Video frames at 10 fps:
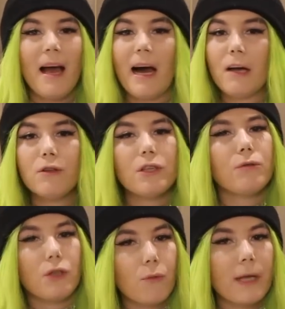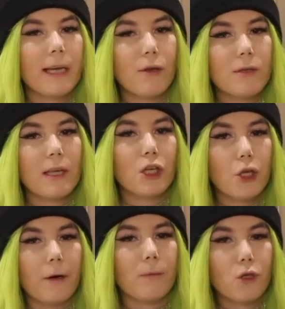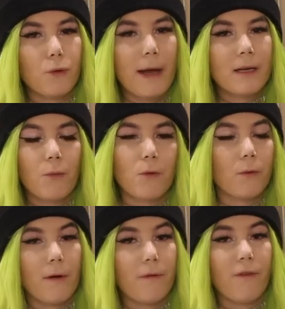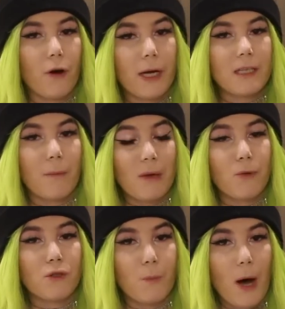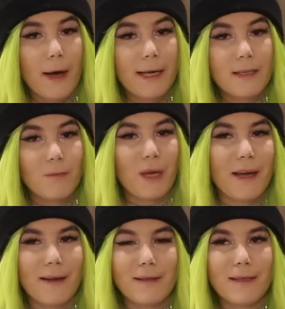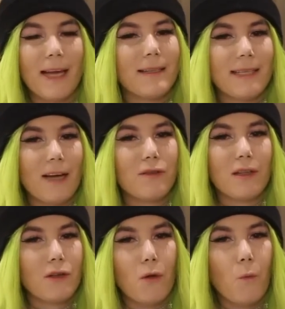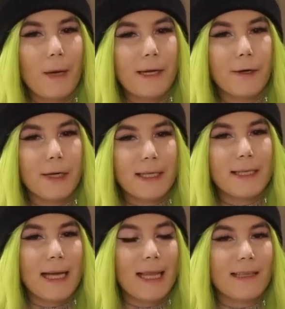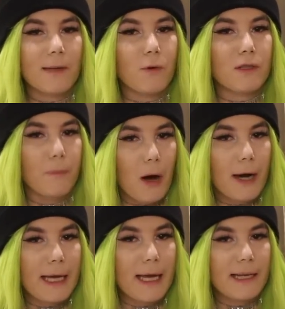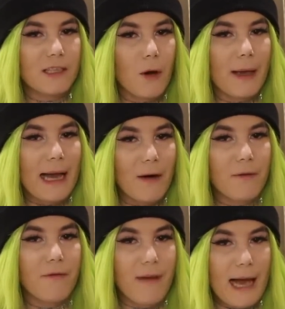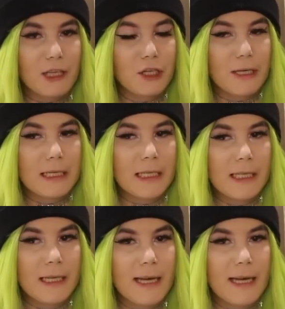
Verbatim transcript: I also don't like using the term trend when we're referring to people's bodies because it sounds a little weird to say that someone's body is going out of fashion.